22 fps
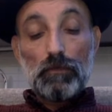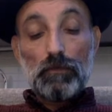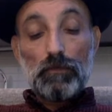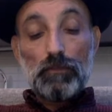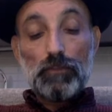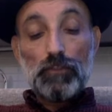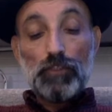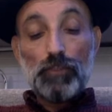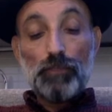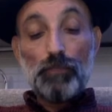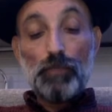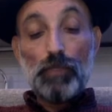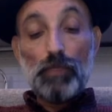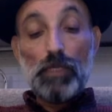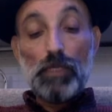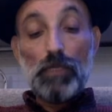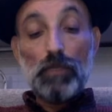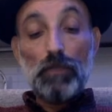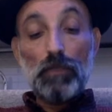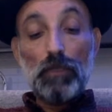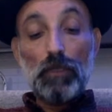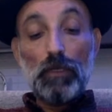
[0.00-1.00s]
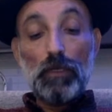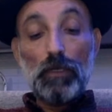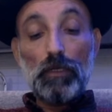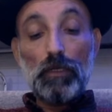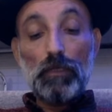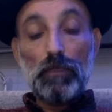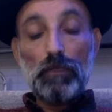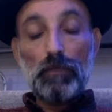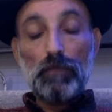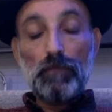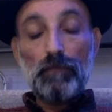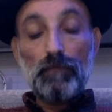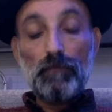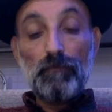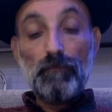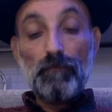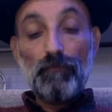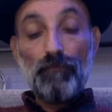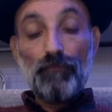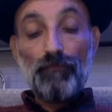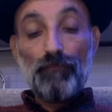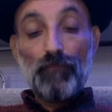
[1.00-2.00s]
spiel on
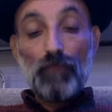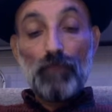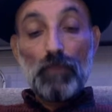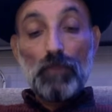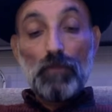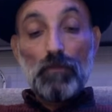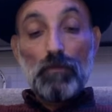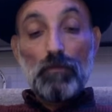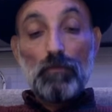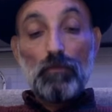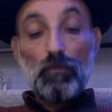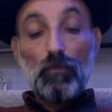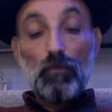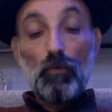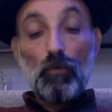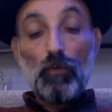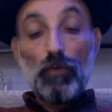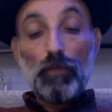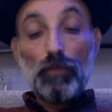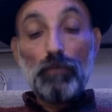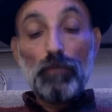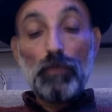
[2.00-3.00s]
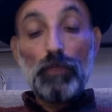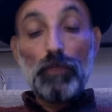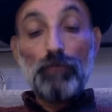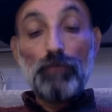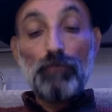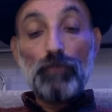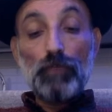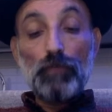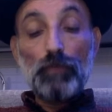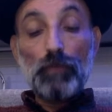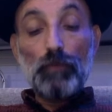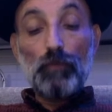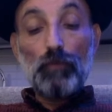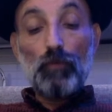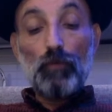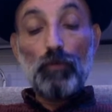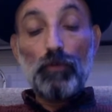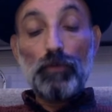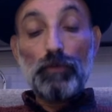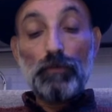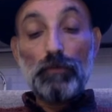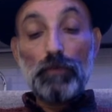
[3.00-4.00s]
Boeing, but you get my
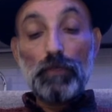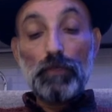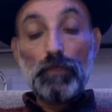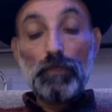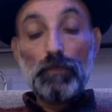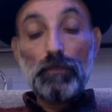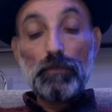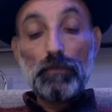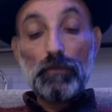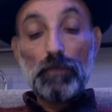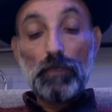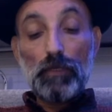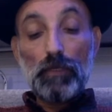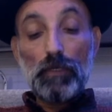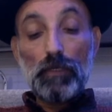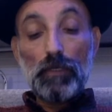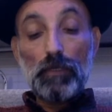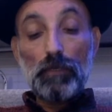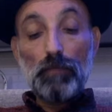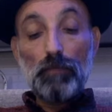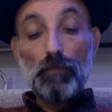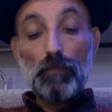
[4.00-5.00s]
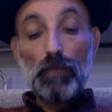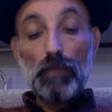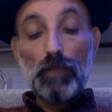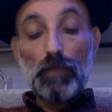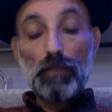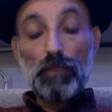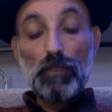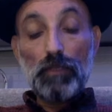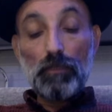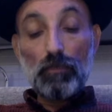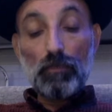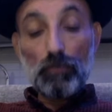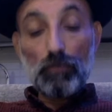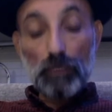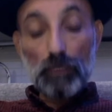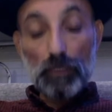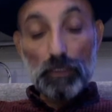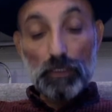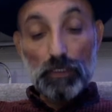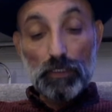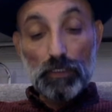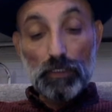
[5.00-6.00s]
point, right? But I think, hold
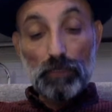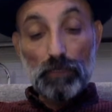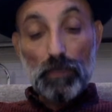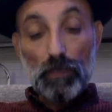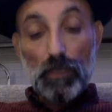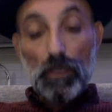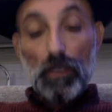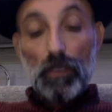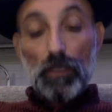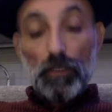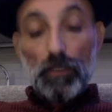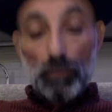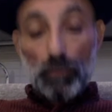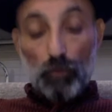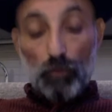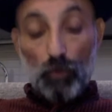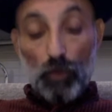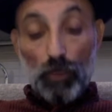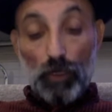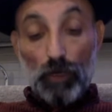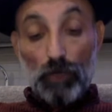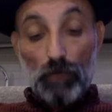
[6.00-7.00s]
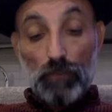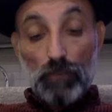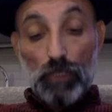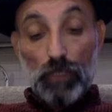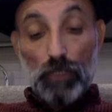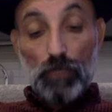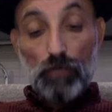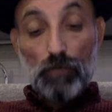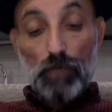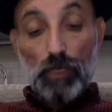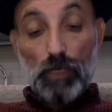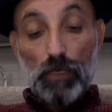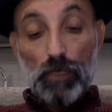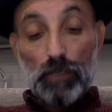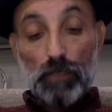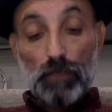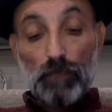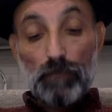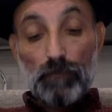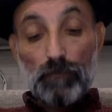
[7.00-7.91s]
on a second. The point I was trying to make,